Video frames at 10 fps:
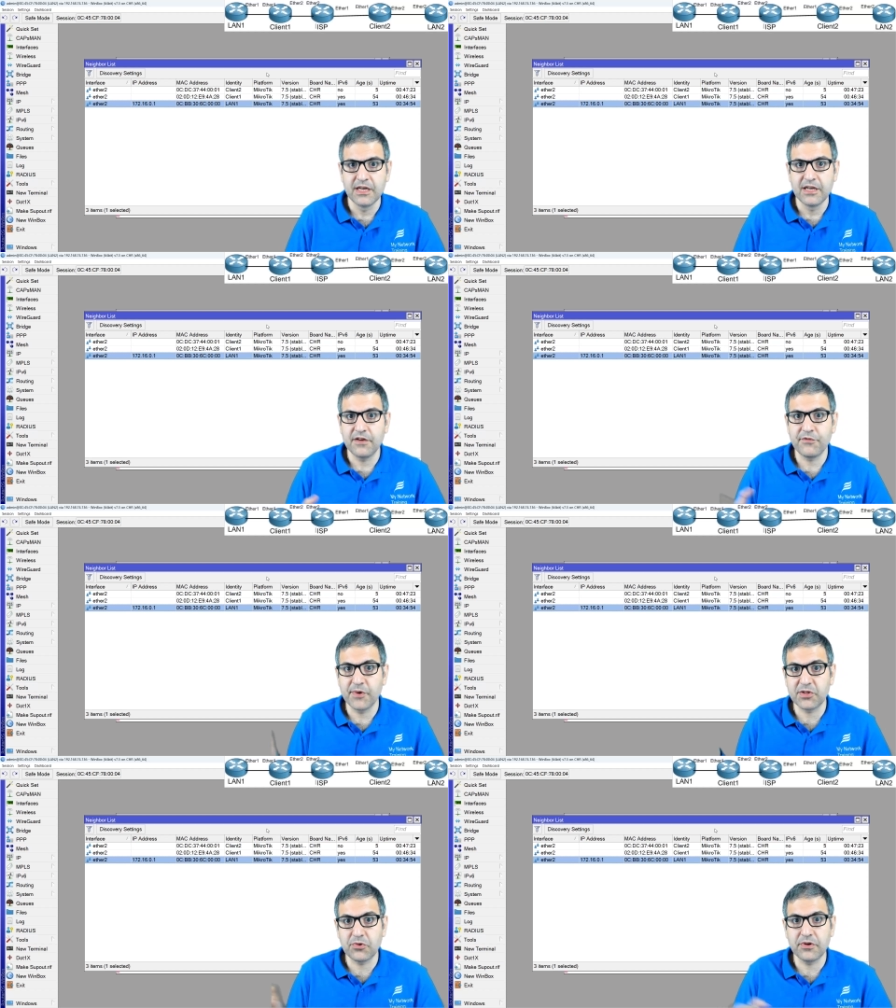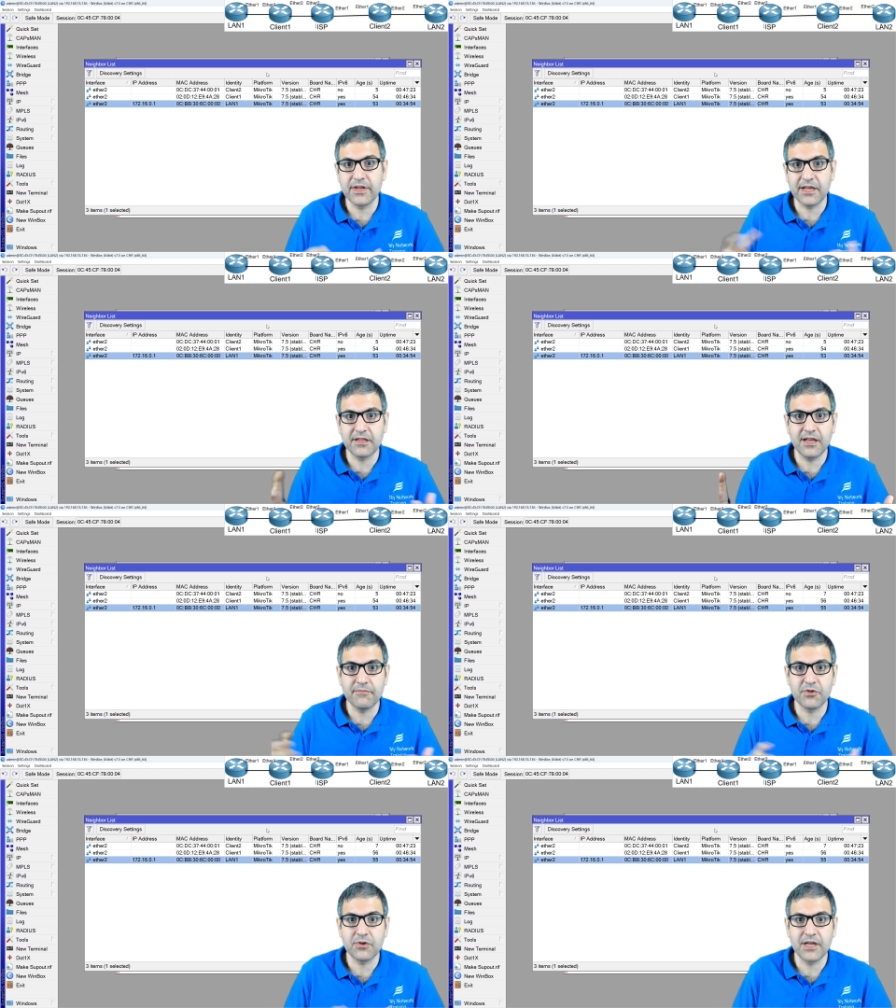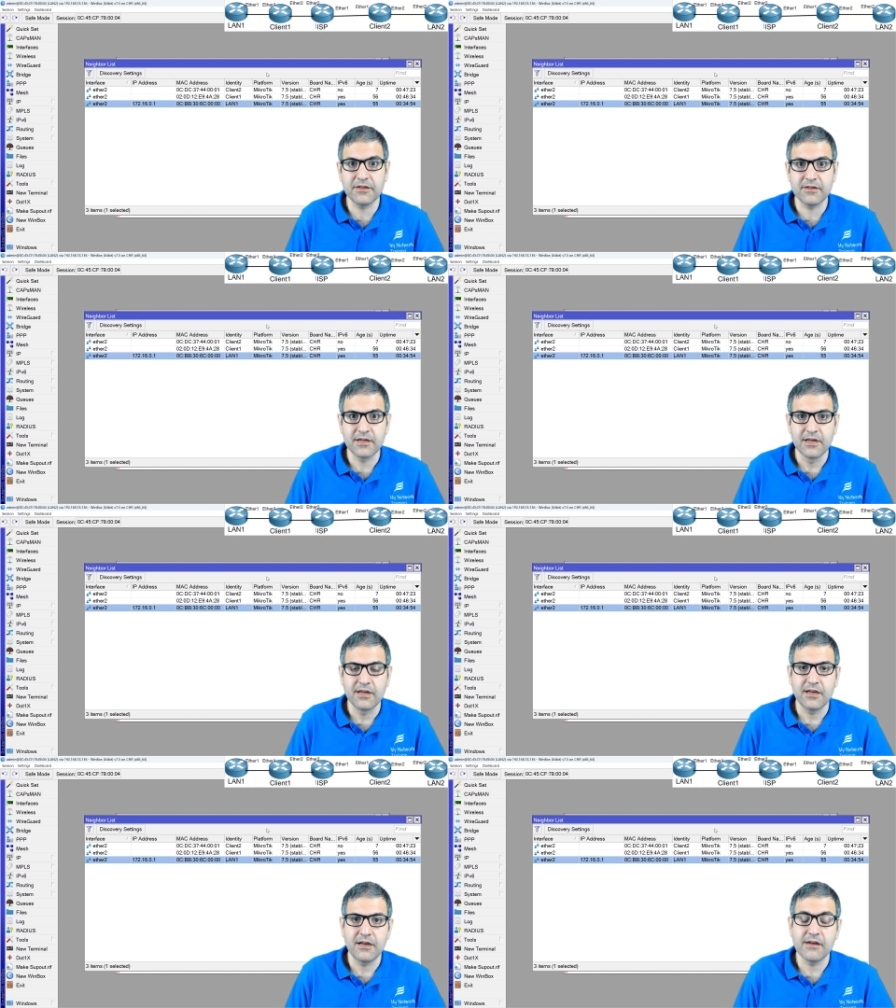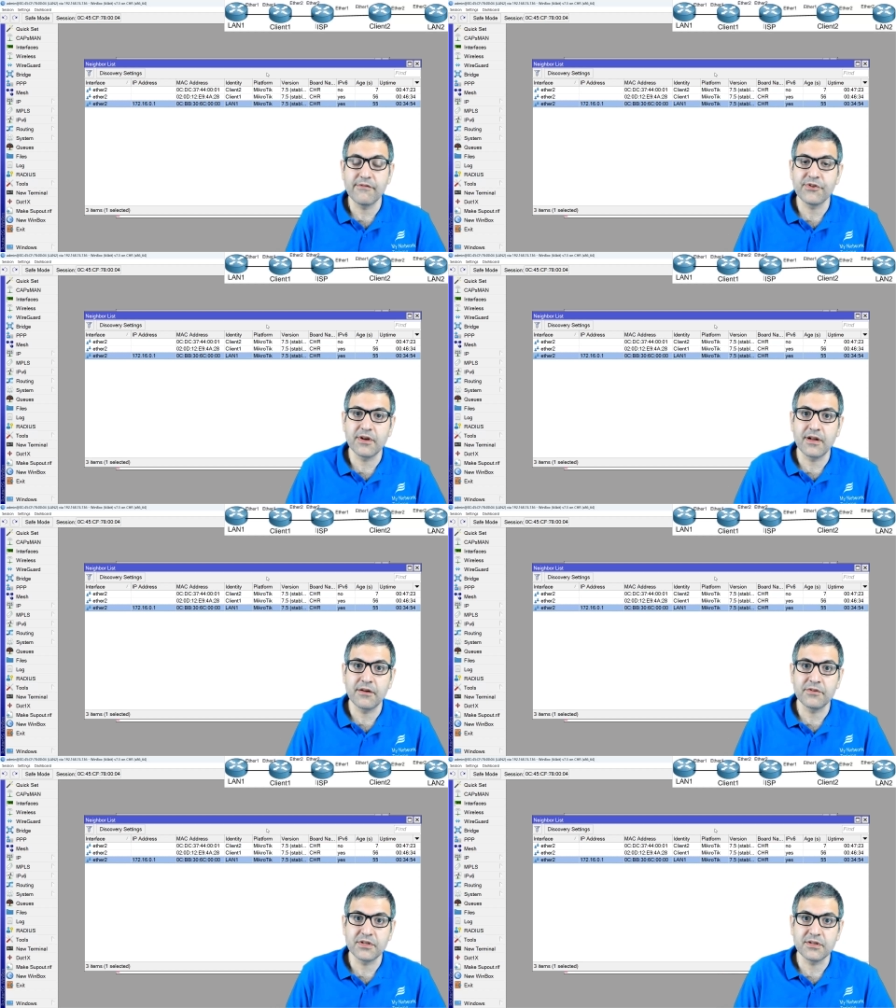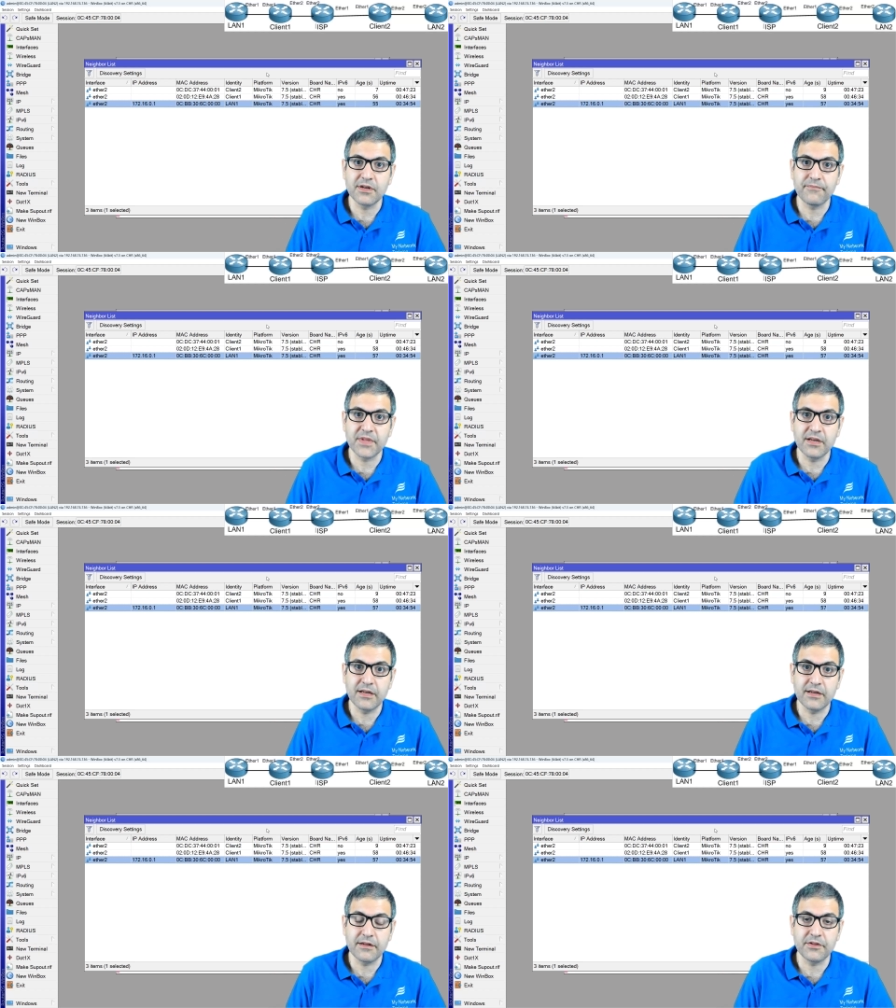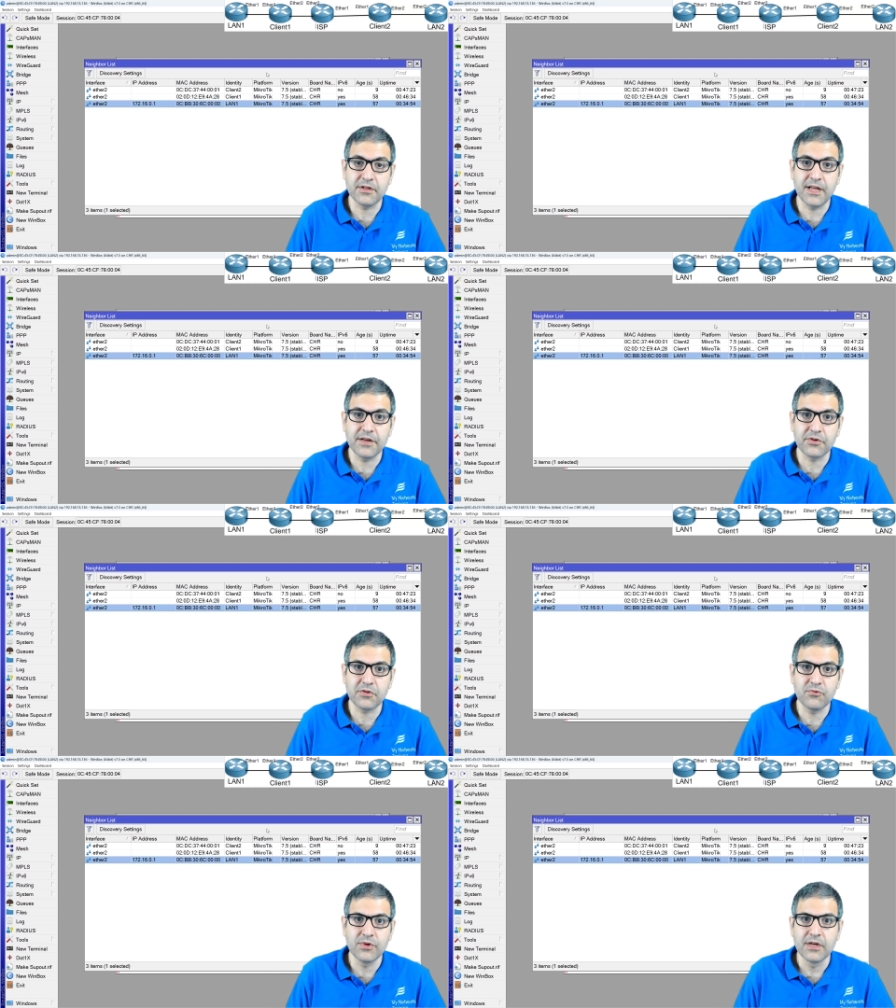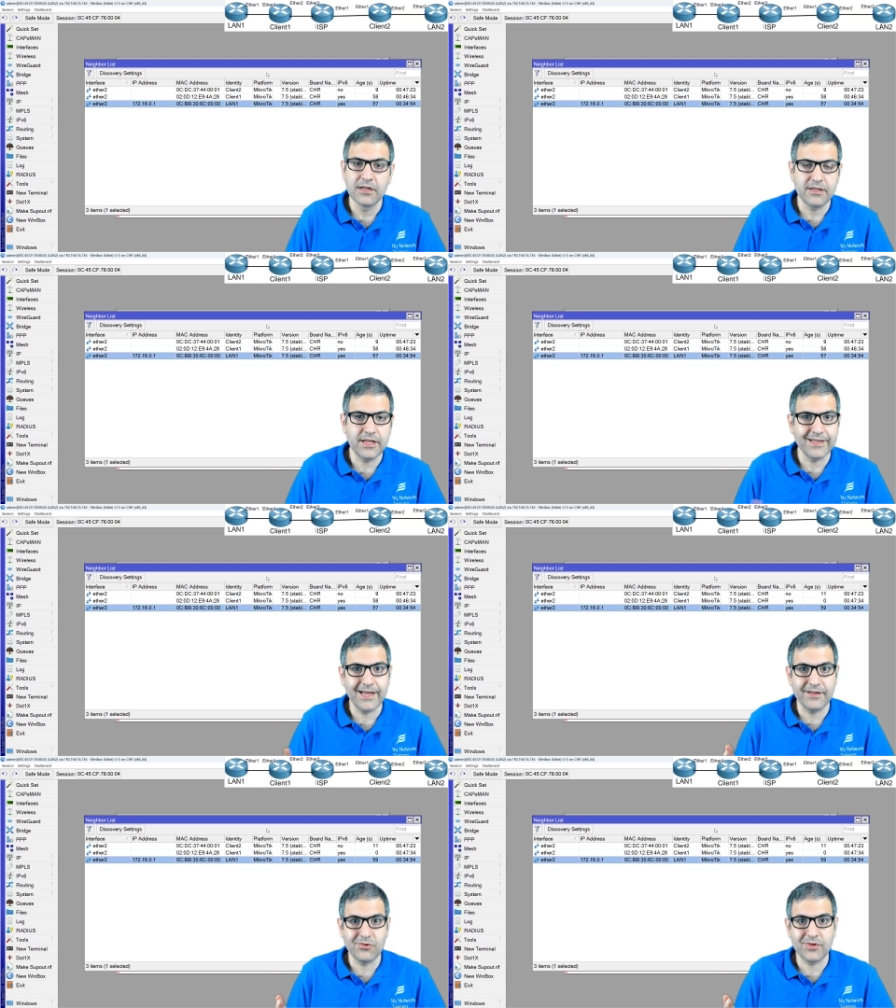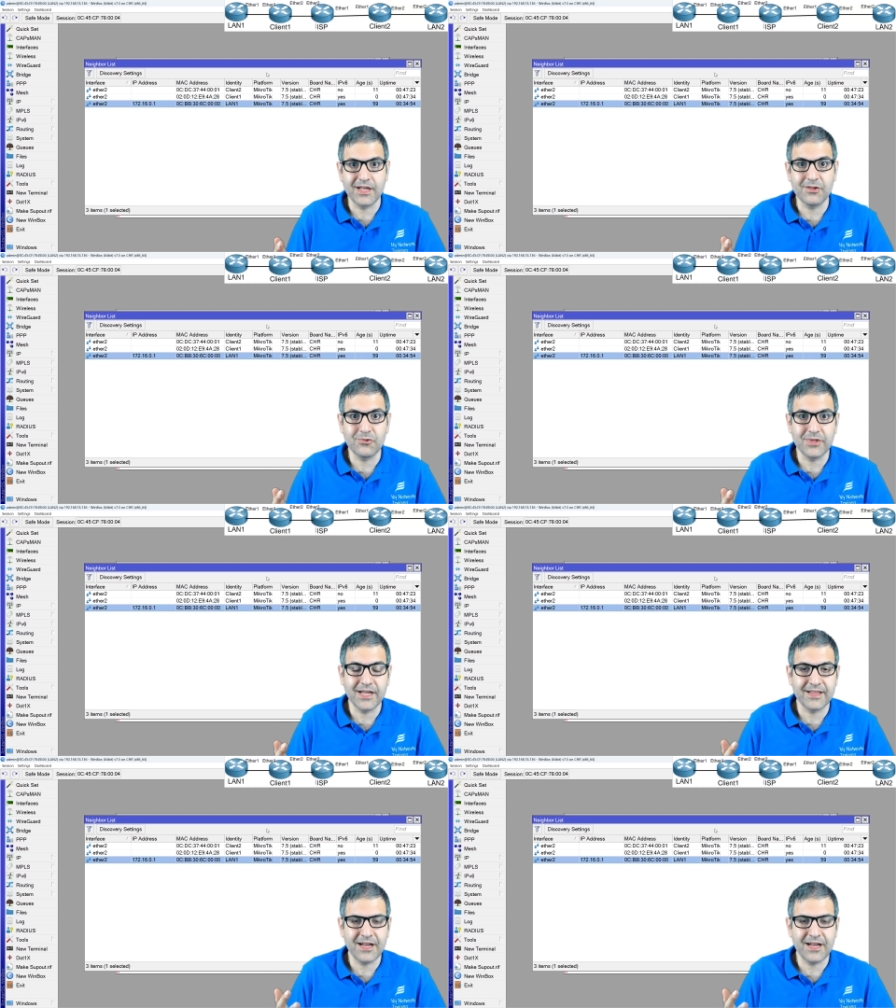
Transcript: if you want to connect them together uh, via the uh, uh, the layer two, then yeah, you can do that.